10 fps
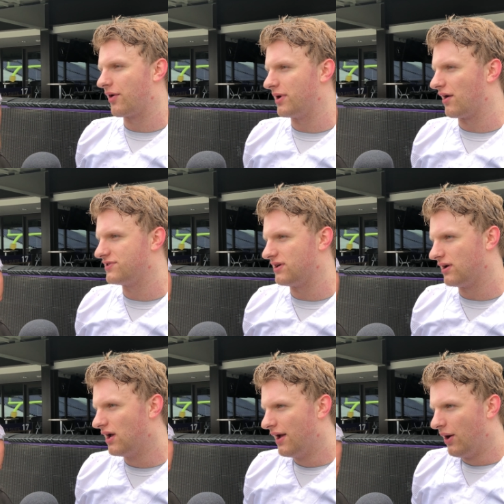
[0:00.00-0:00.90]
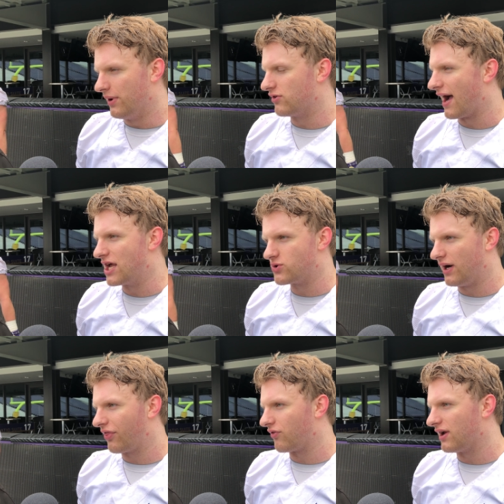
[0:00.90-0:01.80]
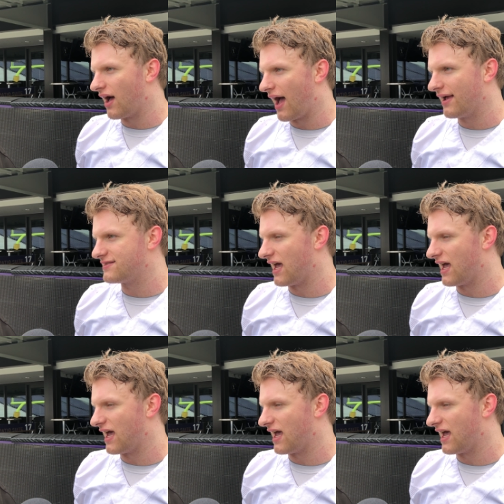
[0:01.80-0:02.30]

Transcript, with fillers: I mean, obviously, we graduated three guys.